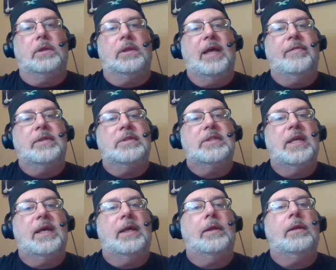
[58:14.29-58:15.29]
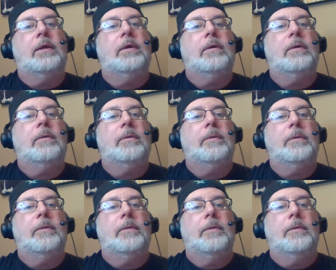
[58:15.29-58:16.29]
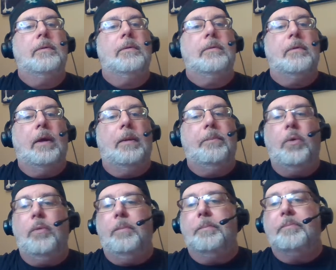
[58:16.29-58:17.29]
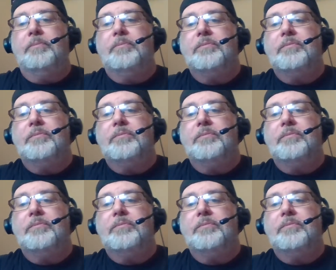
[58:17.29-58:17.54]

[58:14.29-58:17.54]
11, 10, and boom.